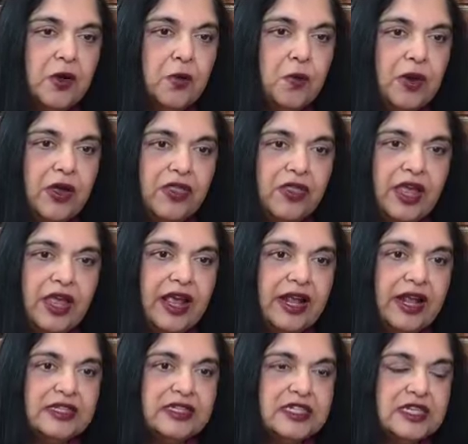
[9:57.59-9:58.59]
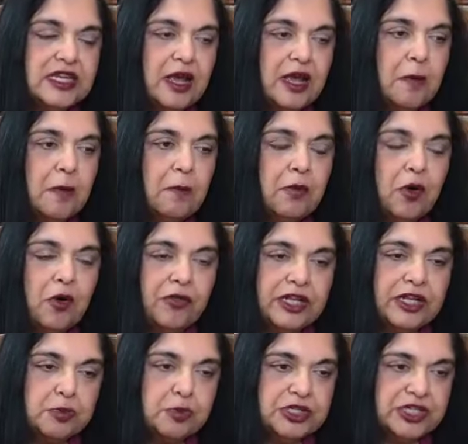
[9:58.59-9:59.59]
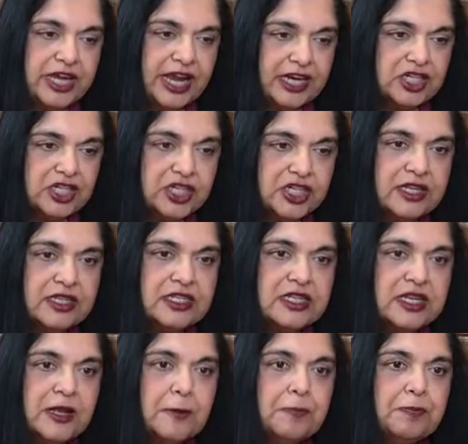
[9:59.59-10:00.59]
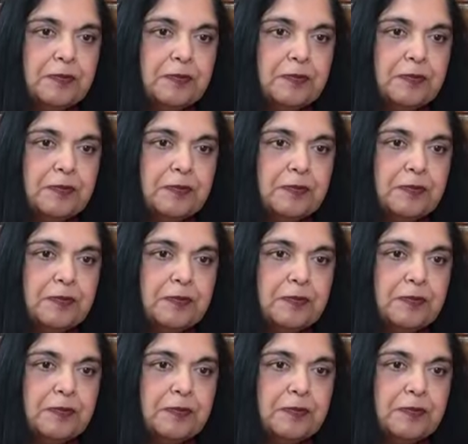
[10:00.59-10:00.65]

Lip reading: with its both its protections,